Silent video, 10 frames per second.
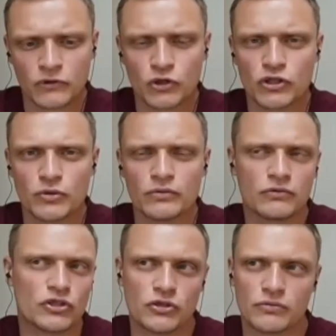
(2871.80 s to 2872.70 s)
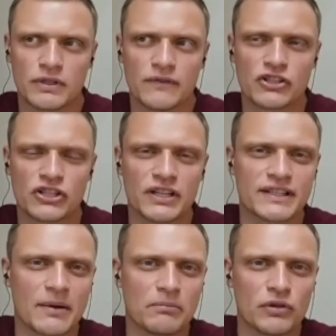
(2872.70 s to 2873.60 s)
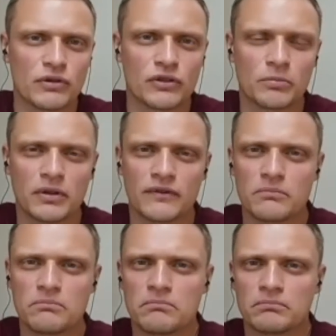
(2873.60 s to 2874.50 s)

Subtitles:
Could you give us an example or a couple of them?